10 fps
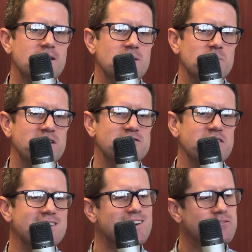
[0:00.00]
But it's very
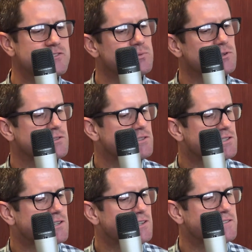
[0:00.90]
comfortable to just
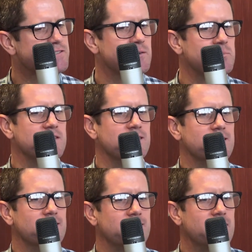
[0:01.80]
kind of slip in there
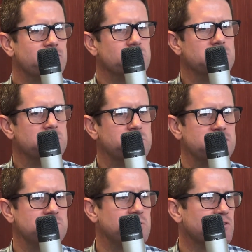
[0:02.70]
and have a big pity
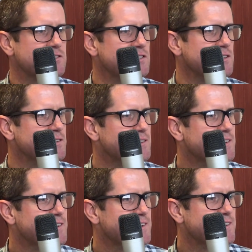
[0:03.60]
party.
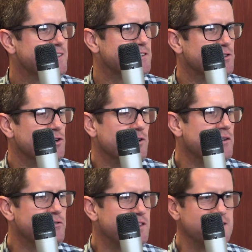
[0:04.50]
That,
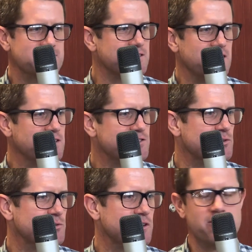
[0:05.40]
everything is against you
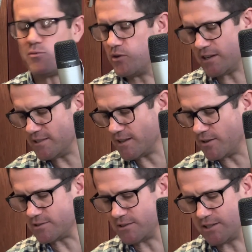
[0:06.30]
and everybody is out
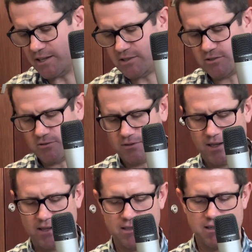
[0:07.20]
to get you.
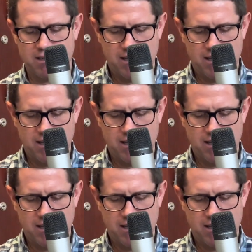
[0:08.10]
And